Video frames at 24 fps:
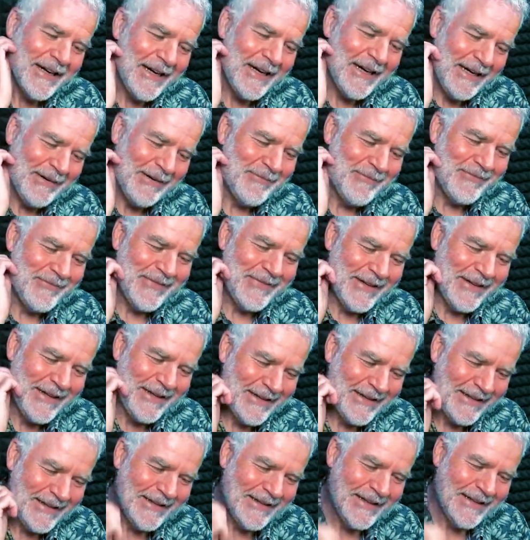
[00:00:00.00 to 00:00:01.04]
that's um, good.
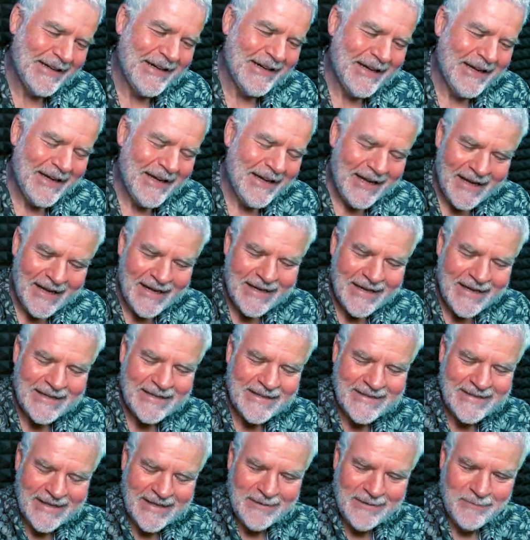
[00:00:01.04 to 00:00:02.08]

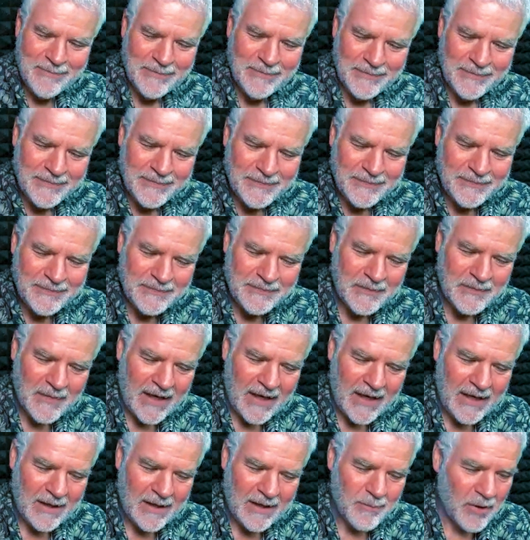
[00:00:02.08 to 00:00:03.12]
And um,
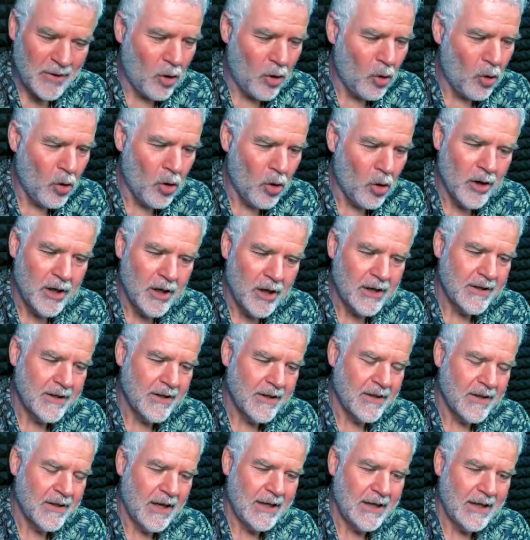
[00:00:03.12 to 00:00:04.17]
um, or
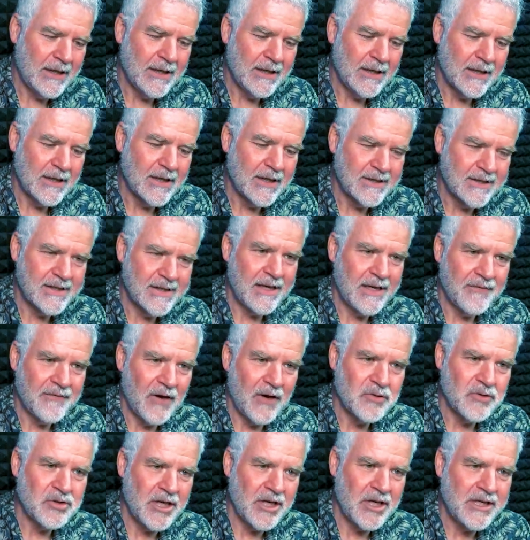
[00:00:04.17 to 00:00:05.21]
uh, the
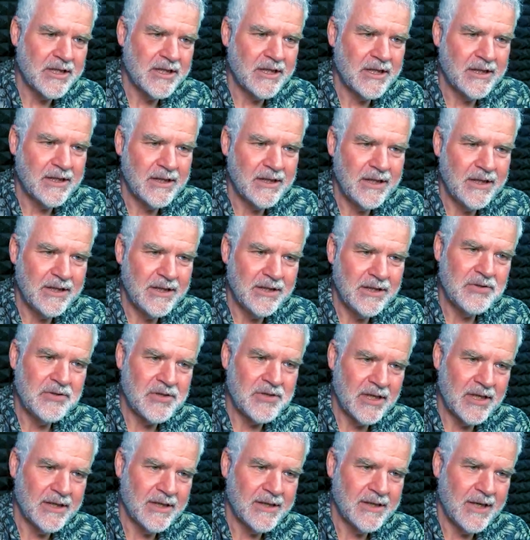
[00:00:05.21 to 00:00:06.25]
CFO Centre in New
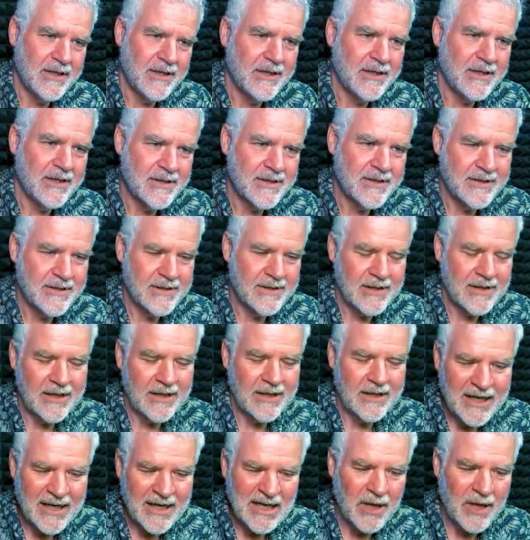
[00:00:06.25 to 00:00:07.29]
Zealand has a
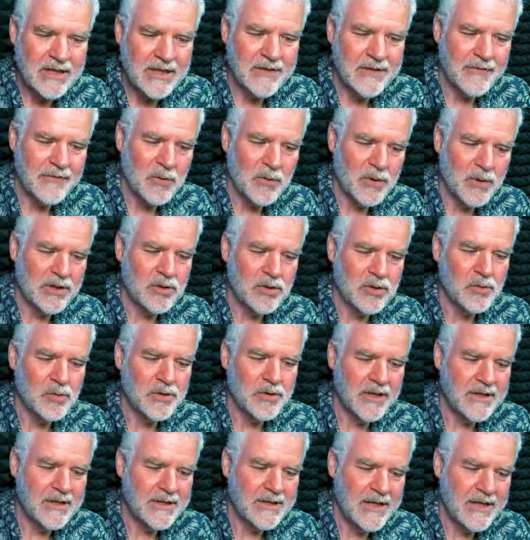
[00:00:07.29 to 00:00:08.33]
landing page if you want to
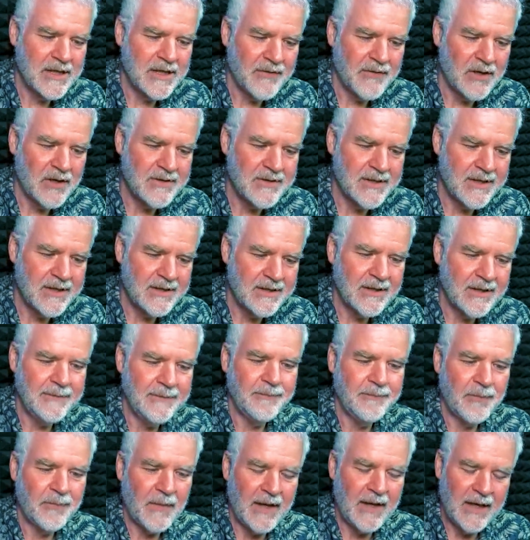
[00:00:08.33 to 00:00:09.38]
talk to the CFO center
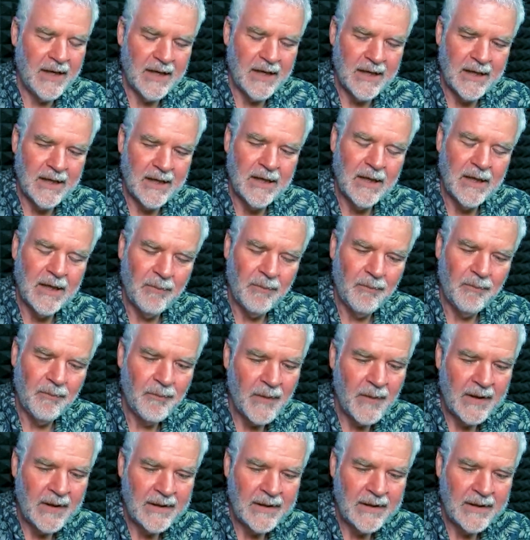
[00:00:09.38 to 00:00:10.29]
mm-hmm. um,